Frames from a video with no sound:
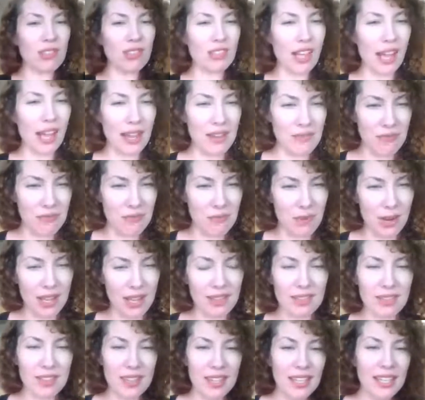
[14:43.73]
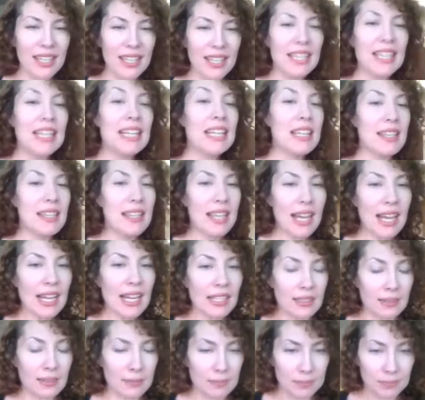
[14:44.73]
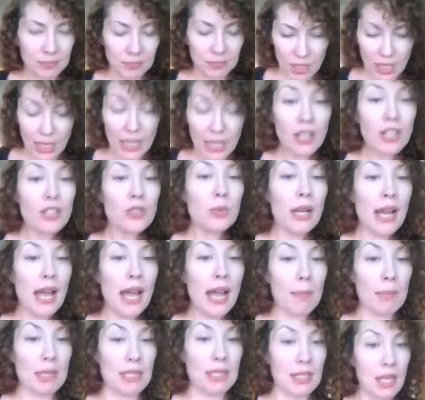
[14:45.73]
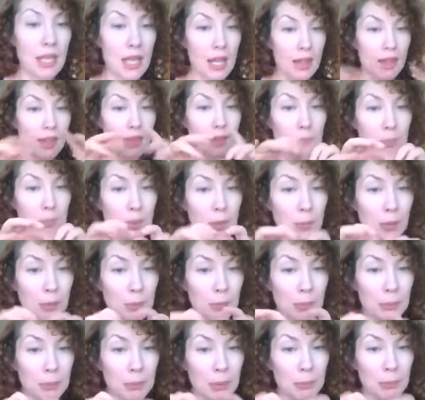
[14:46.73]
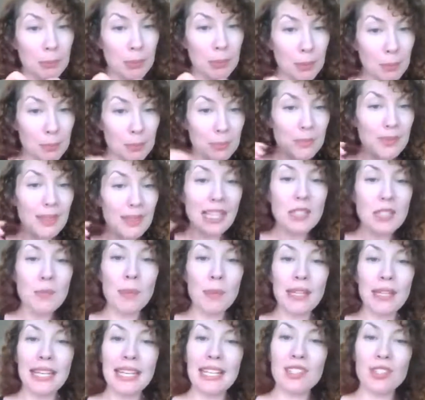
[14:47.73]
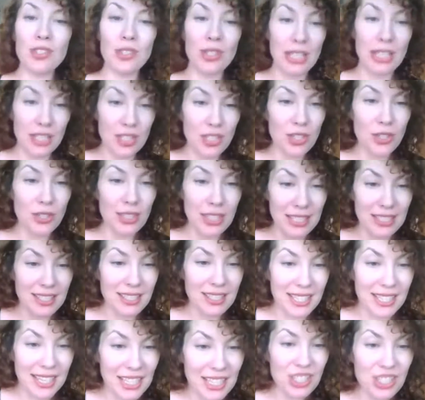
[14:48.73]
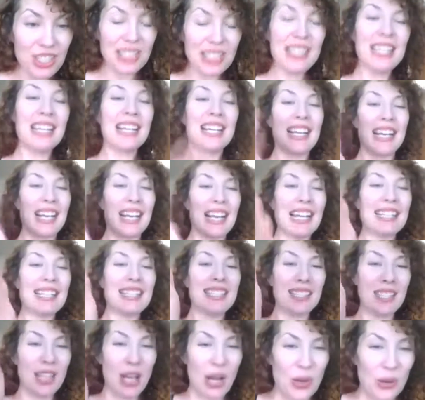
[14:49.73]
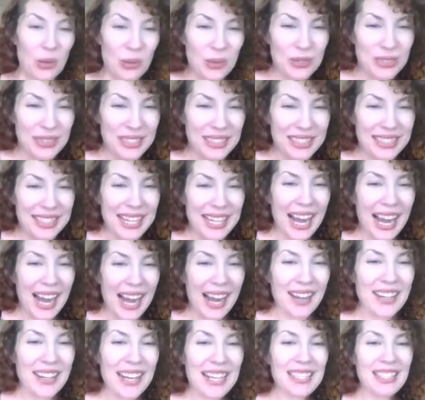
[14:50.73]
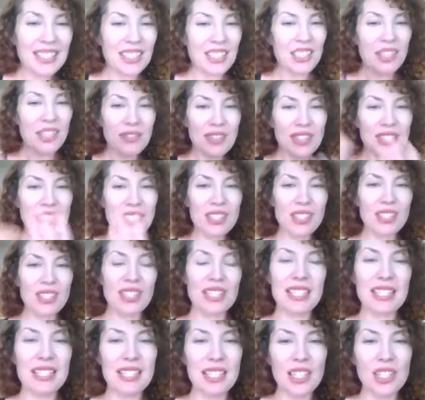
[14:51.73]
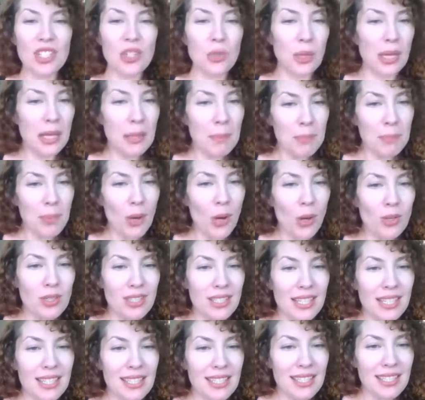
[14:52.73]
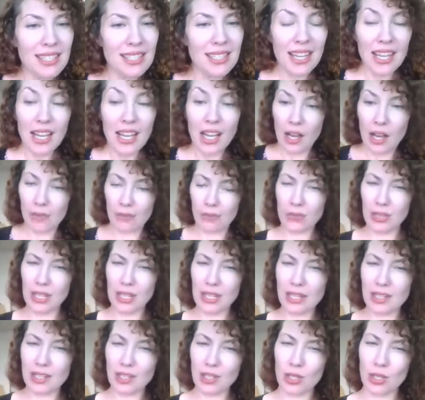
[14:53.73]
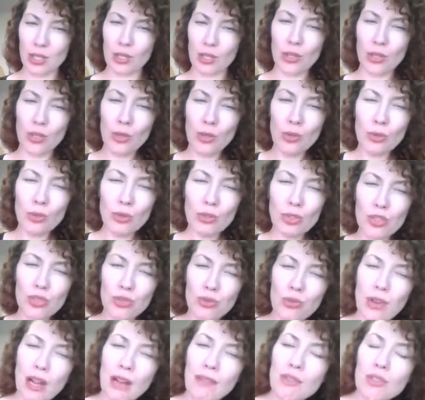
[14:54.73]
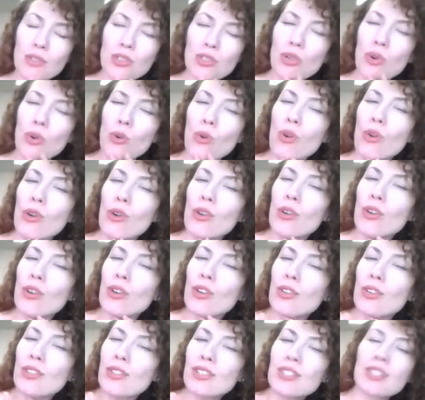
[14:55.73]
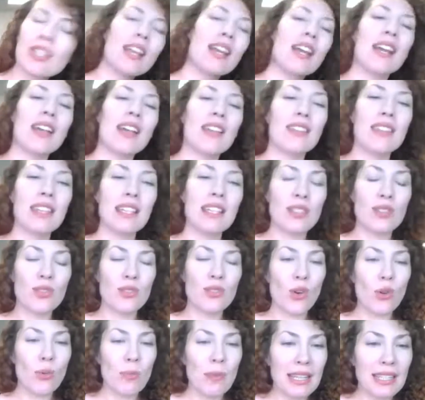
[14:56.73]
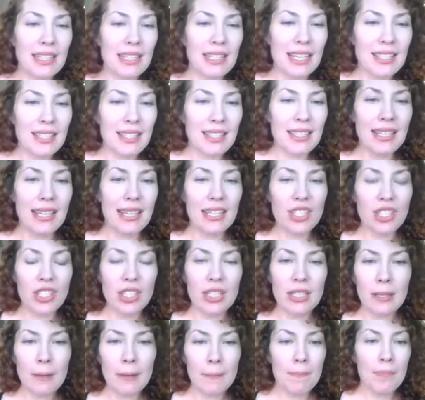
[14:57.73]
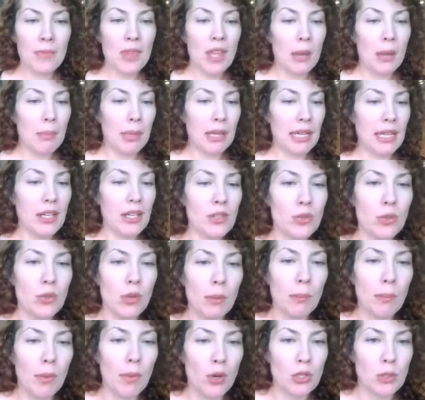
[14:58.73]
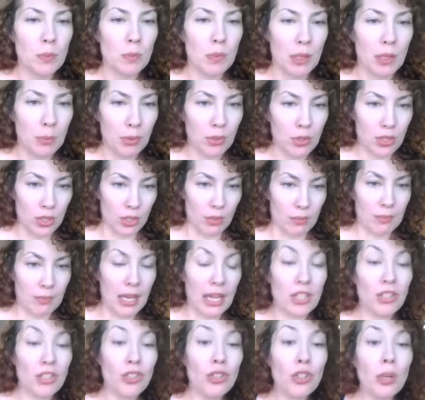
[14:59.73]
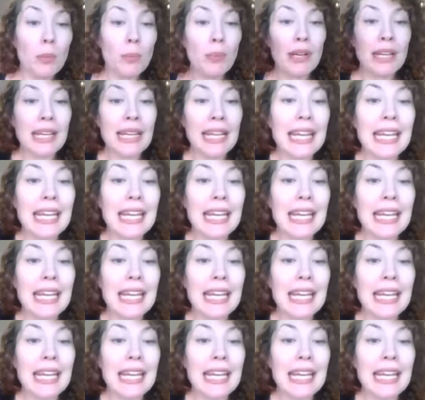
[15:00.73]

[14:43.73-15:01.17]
life with. Then here's what happens. Boop, boop, boop, boop, boop. That's been entered into your destination. Let's go. All right. The universe is going to send you impulses of things to do to travel towards this soulmate destination. But here's what most people do. And you can put